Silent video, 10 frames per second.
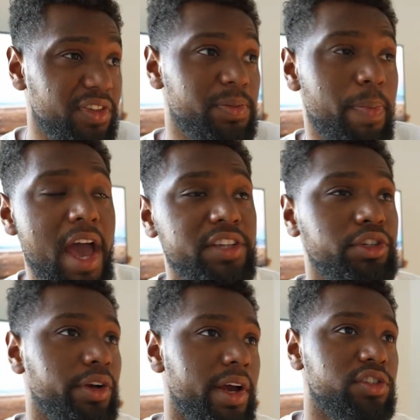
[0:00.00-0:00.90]
this past
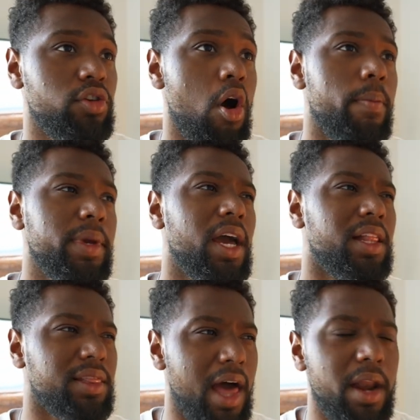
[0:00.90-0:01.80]
year has taught me a
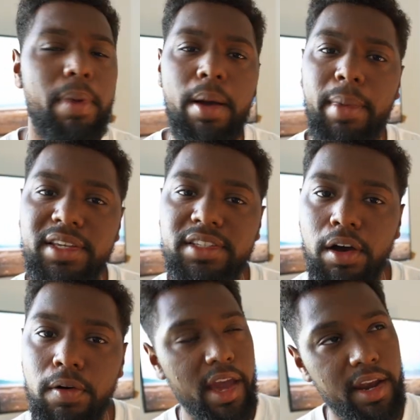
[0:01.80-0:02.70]
lot about
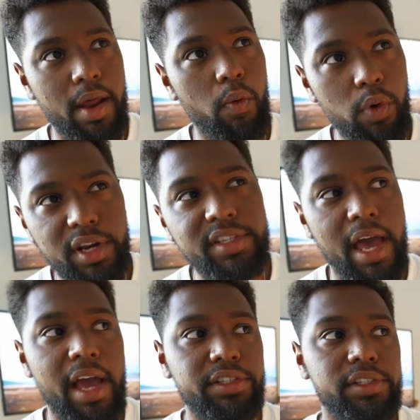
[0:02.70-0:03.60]
myself and what it's
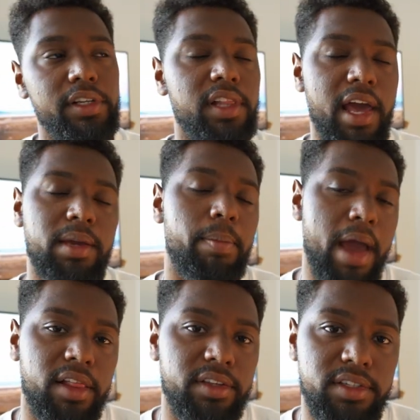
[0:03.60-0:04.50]
actually like
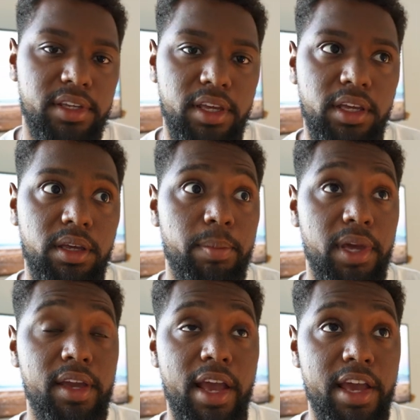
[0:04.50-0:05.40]
balancing
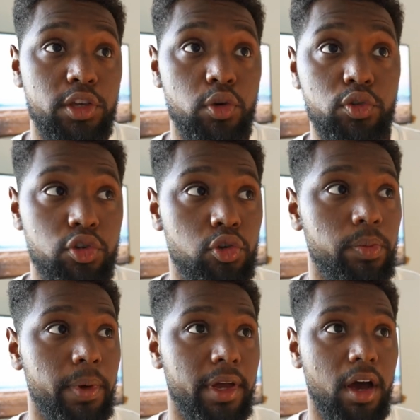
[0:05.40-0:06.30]
being a
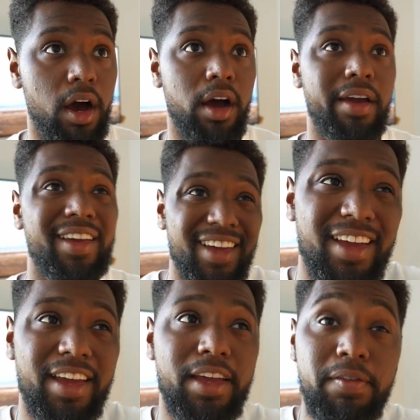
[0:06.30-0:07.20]
YouTube uh,
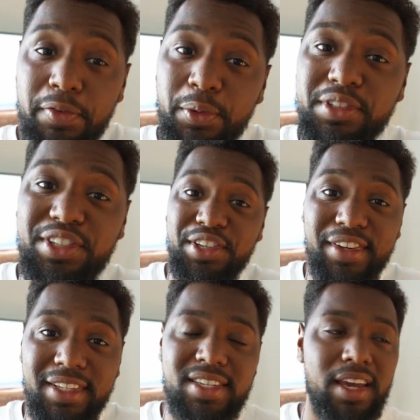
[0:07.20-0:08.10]
influencer, you
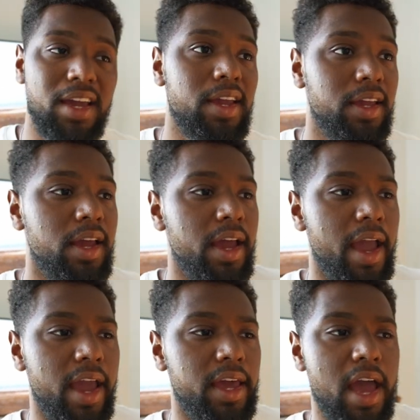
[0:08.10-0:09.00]
could say,
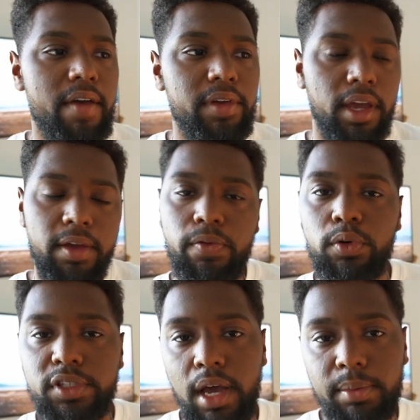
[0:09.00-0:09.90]
and having a
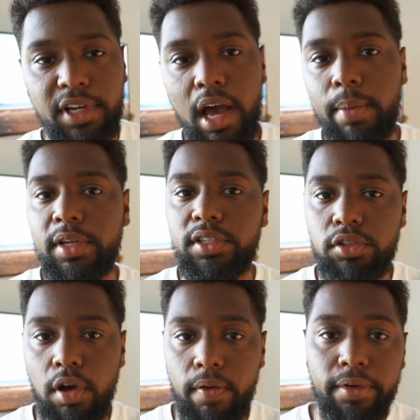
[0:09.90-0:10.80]
full-time job as a
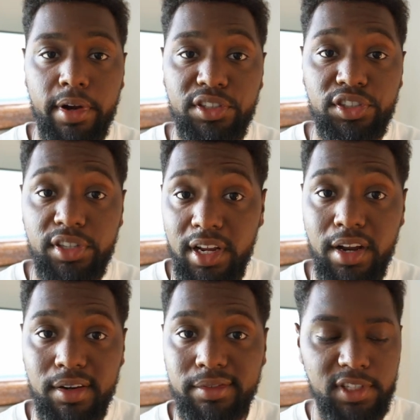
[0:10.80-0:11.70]
software
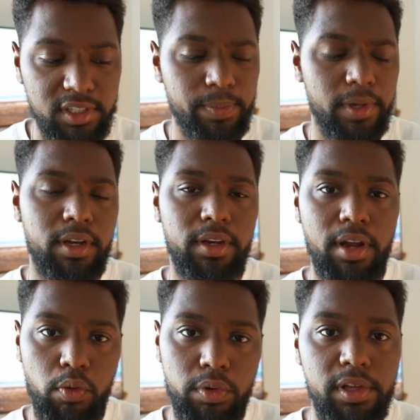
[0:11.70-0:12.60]
engineer. This has been
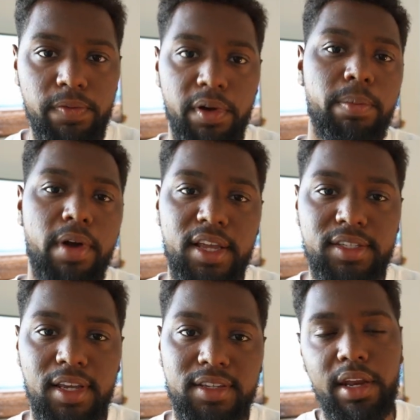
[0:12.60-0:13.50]
a really fun
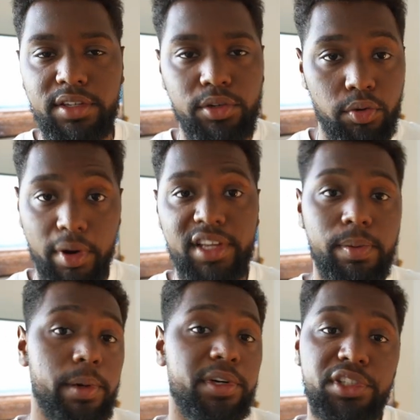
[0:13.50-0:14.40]
process and it's great to
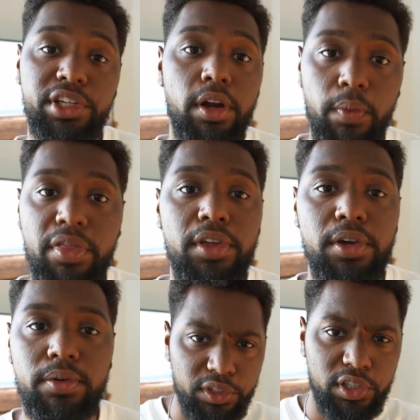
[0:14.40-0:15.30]
be able to share it with you,
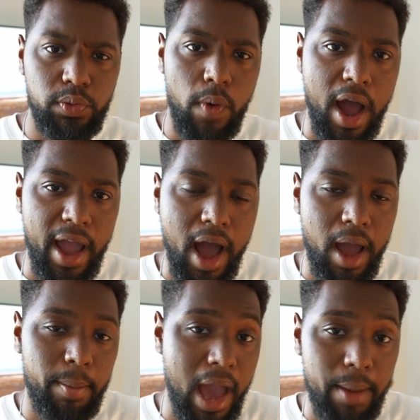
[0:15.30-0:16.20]
which is why
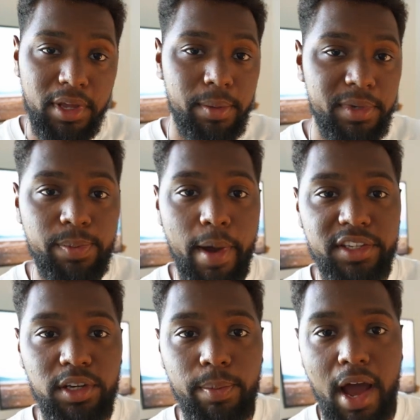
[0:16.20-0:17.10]
I'm happy to be
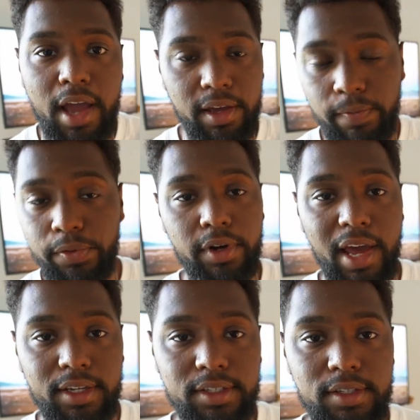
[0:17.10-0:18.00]
sponsored by
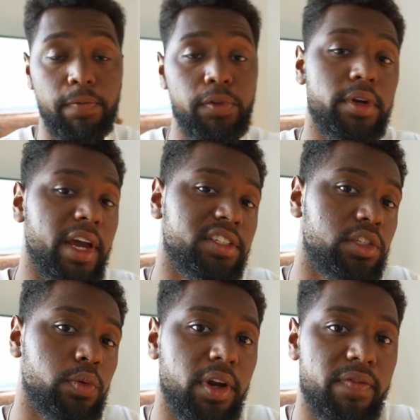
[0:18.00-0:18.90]
Influnex. Influnex
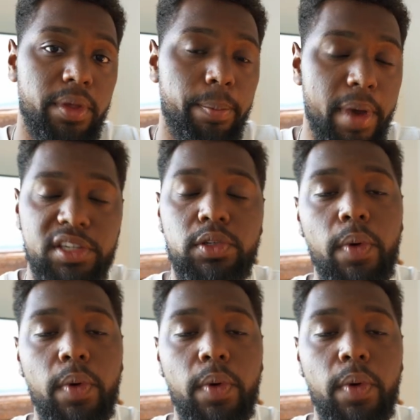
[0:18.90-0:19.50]
is one of the best